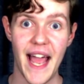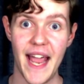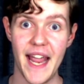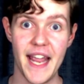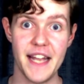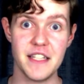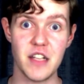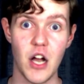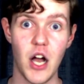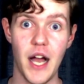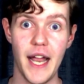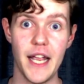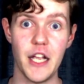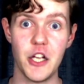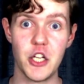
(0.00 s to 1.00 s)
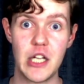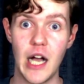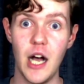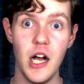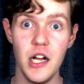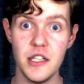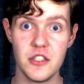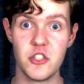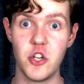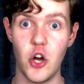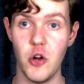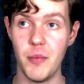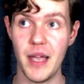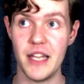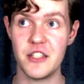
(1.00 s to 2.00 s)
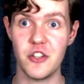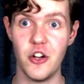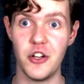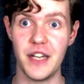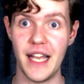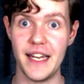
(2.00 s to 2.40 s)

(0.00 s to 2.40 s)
And I can't comment on